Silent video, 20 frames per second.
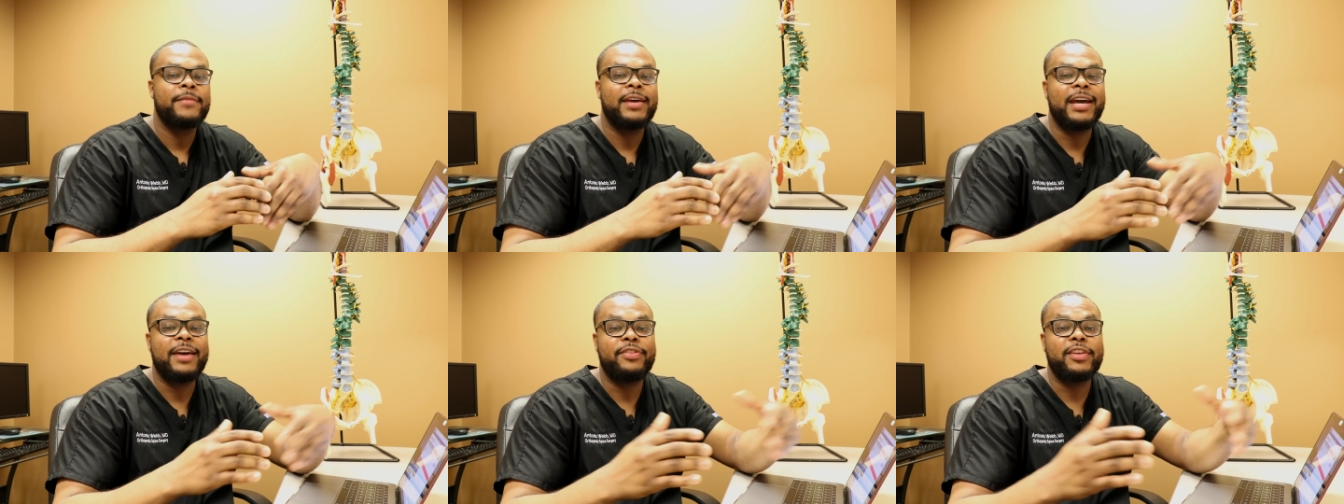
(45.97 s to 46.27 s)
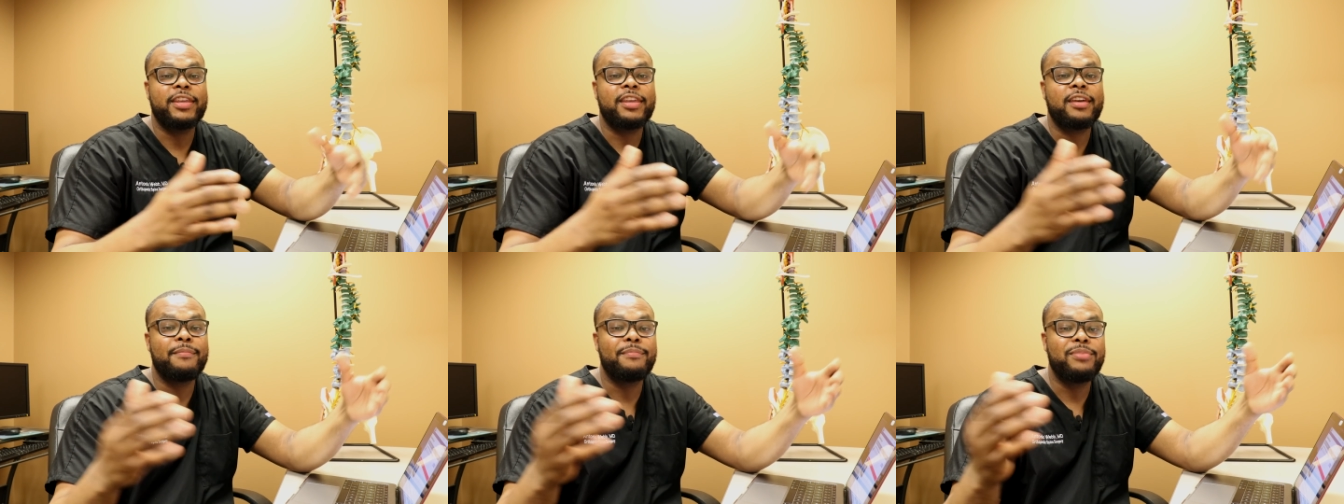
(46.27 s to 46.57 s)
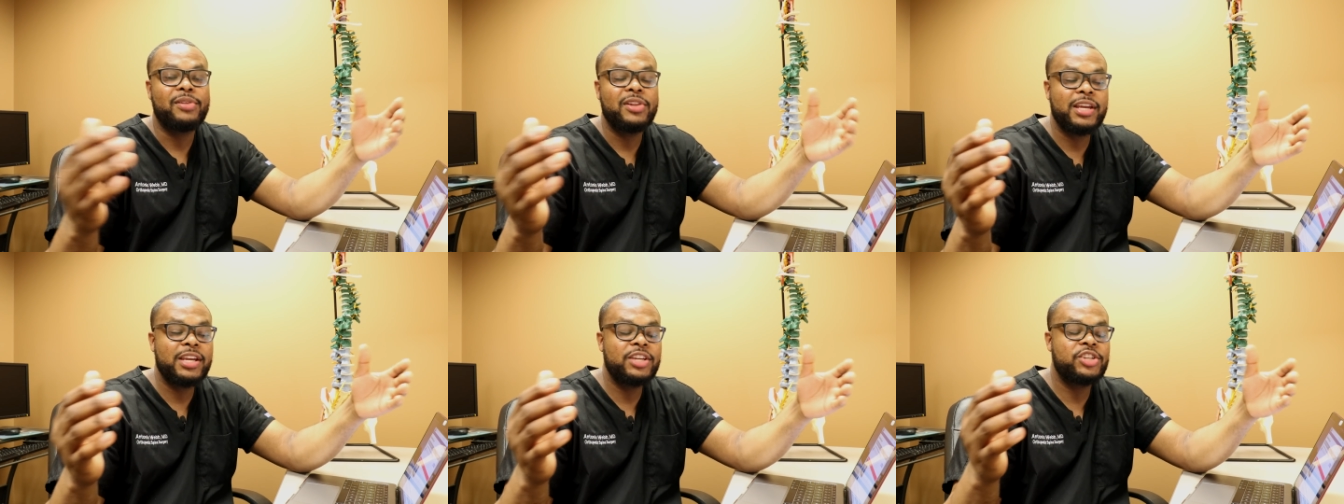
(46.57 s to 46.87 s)
At the
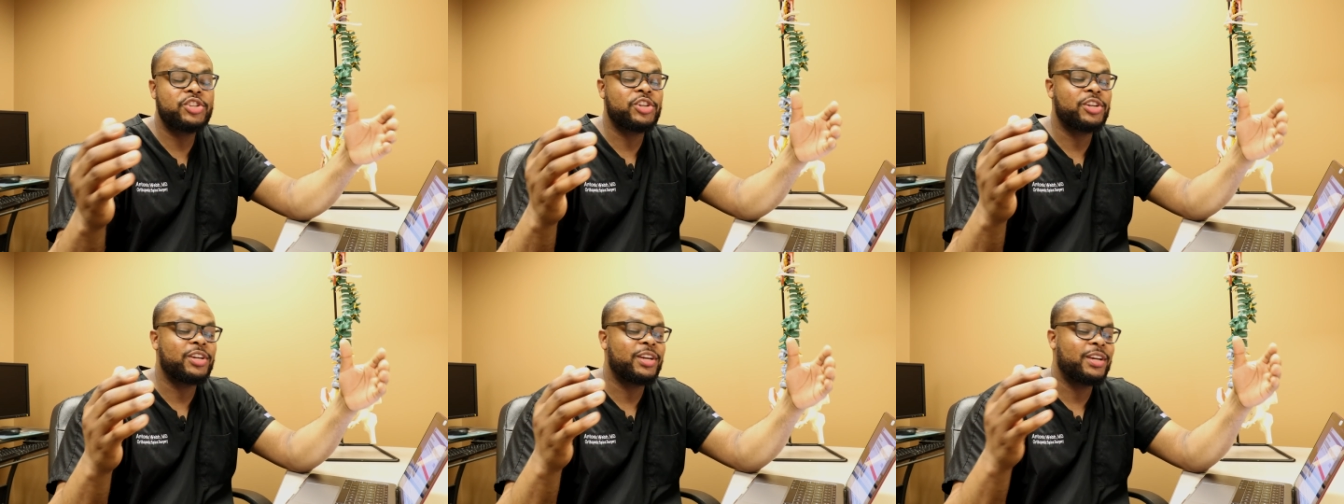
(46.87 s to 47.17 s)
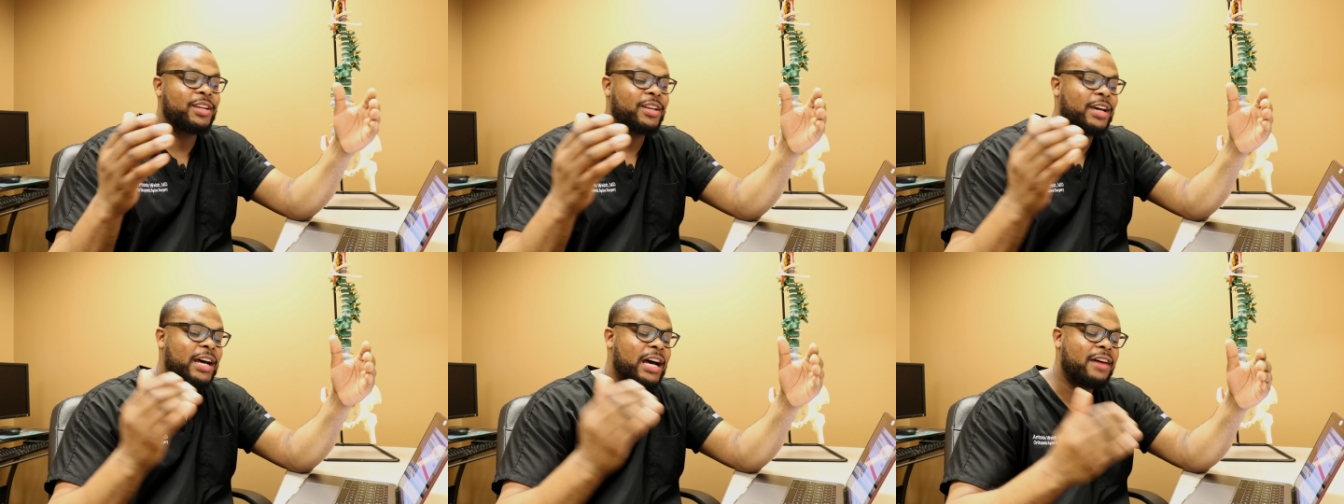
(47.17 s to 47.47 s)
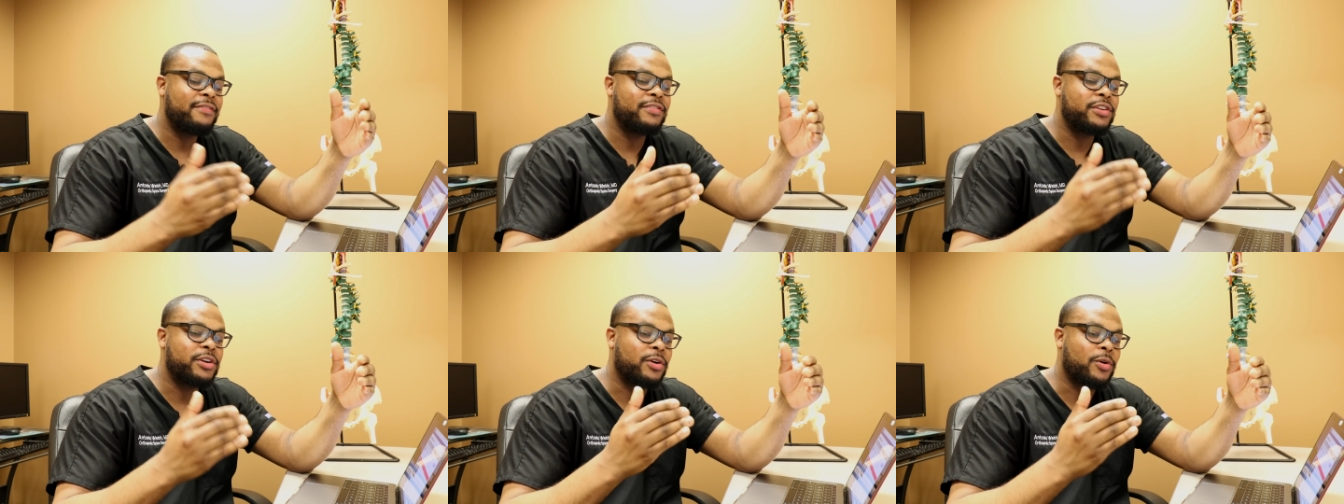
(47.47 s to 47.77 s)
completion
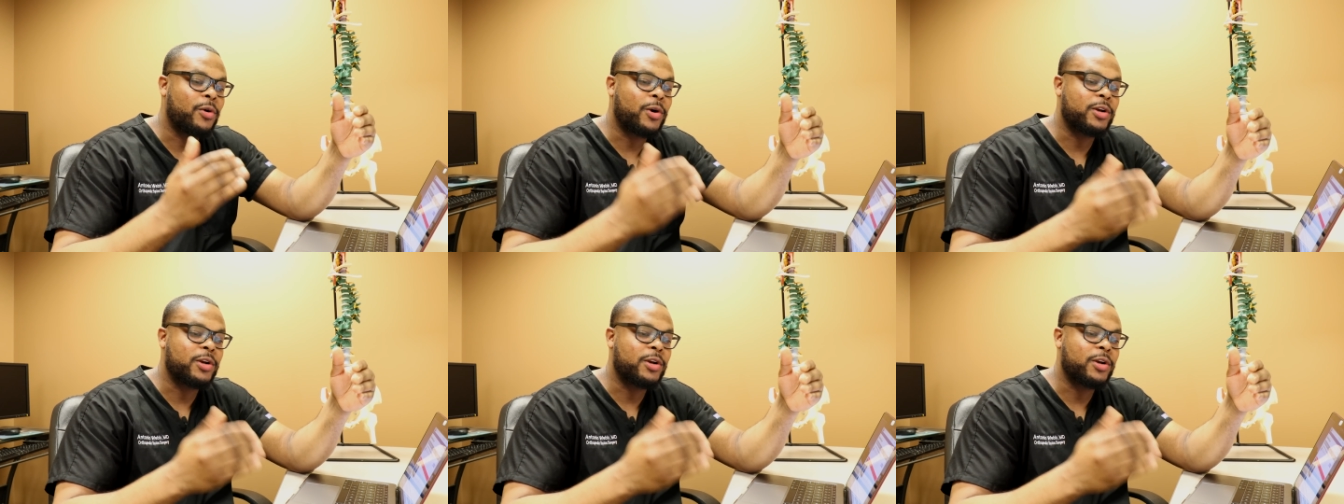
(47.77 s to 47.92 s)
of your